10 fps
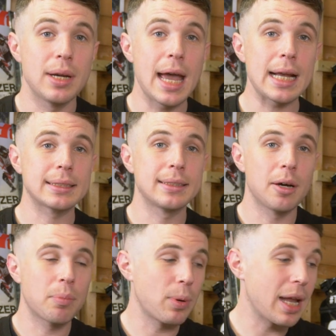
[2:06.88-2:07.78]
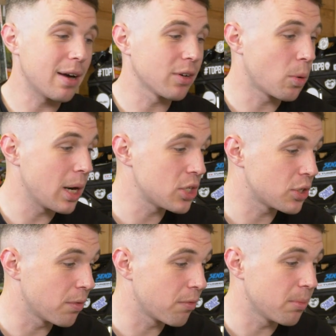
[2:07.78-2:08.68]
next up, we have a
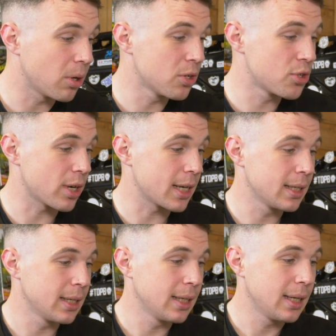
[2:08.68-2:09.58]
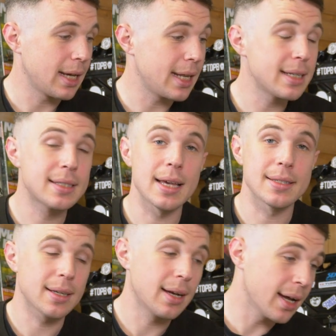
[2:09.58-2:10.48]
question from Andre, and he
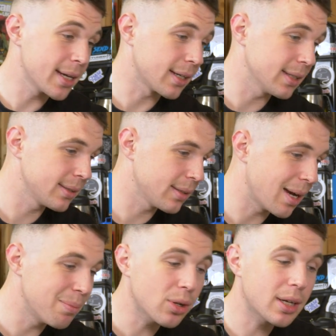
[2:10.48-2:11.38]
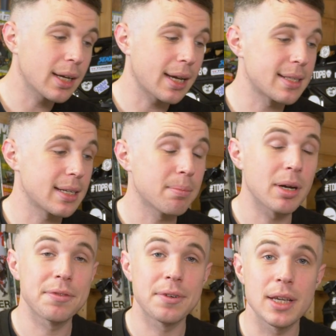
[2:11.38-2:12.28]
says, "Hi guys, I'm looking at getting
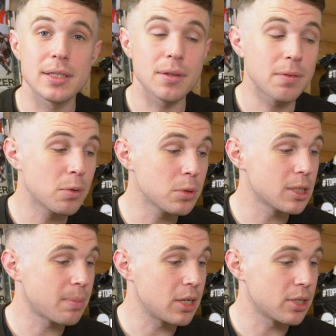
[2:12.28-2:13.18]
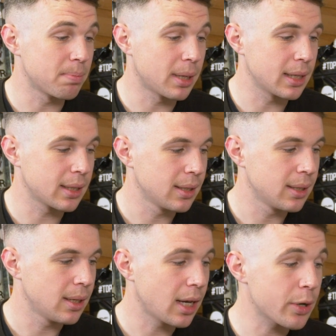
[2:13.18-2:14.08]
my first full suspension bike,
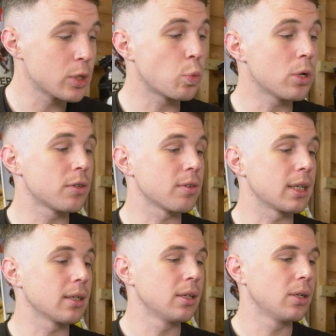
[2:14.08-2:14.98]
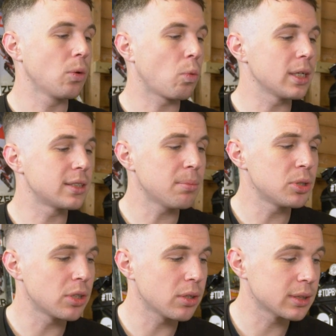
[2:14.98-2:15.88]
and I was wondering why some
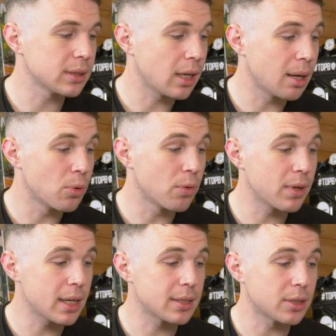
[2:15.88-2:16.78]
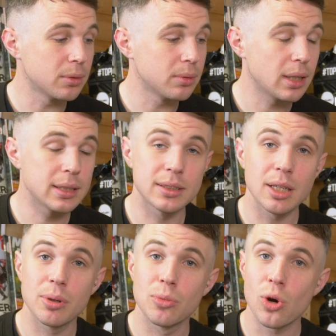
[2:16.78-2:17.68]
shocks are more vertical and
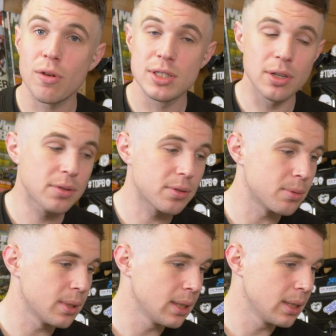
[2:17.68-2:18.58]
some are more horizontal.